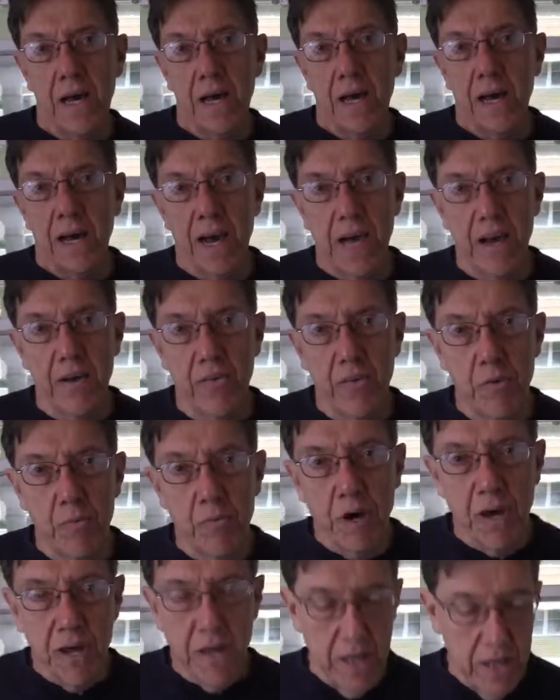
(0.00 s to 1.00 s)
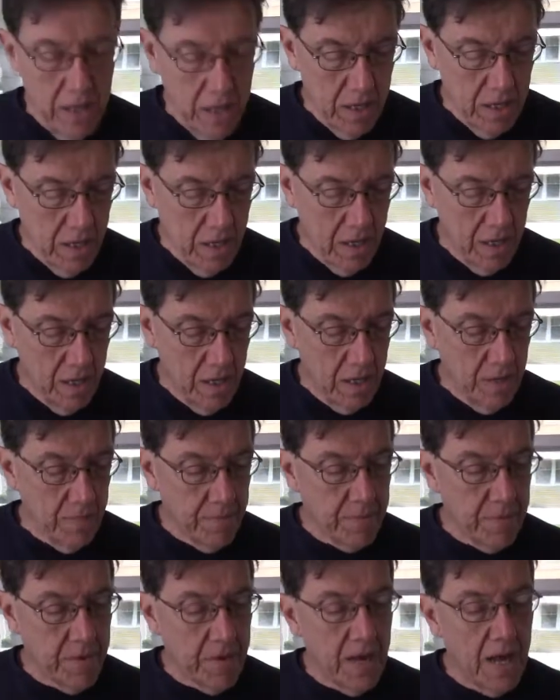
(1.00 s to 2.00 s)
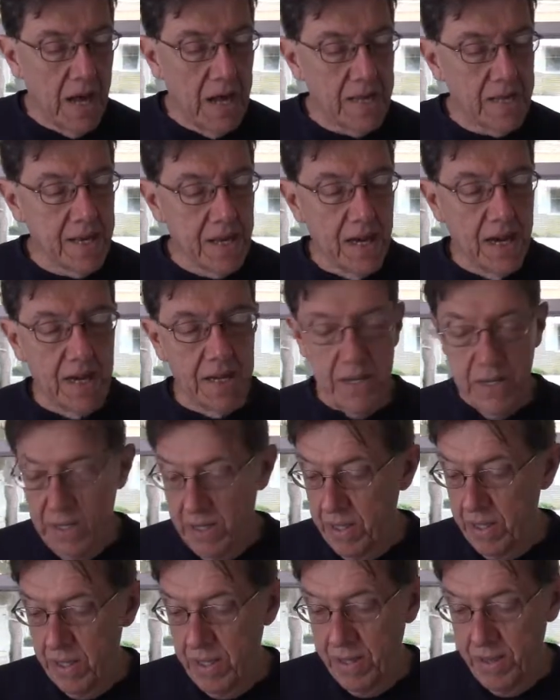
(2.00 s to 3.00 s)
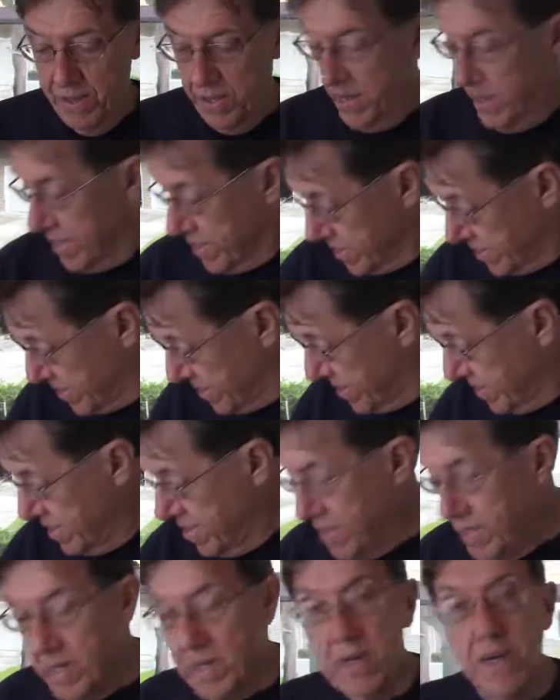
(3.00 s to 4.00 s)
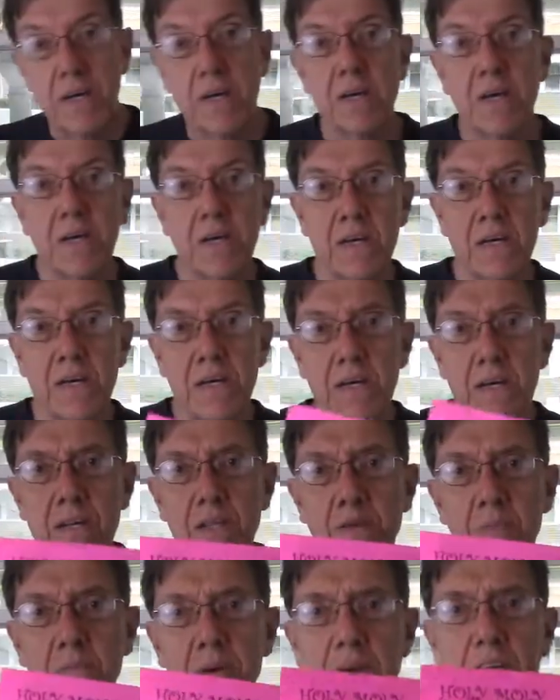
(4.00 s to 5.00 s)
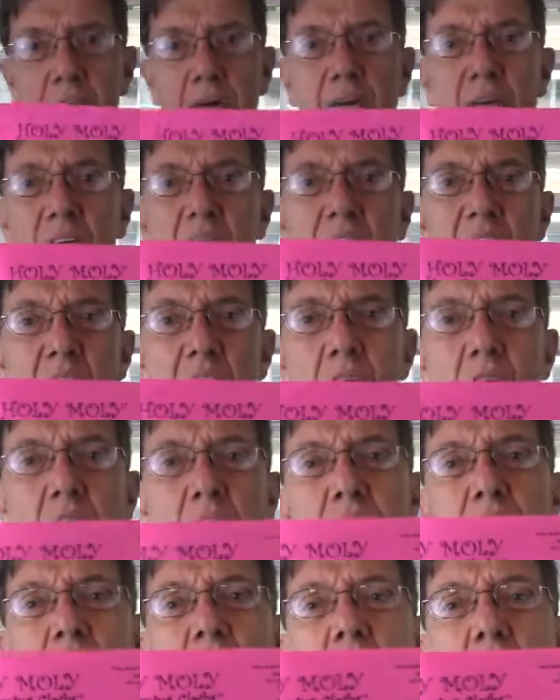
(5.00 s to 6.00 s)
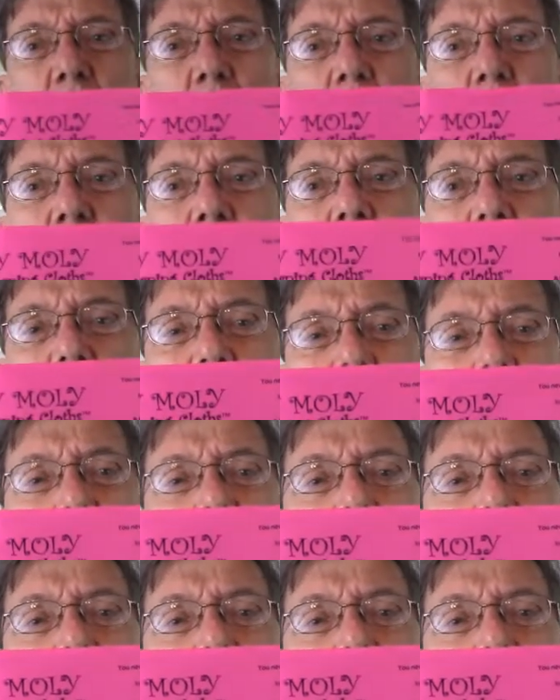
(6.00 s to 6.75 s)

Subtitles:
Hey everybody, I got this in the mail. I don't know if you can read it.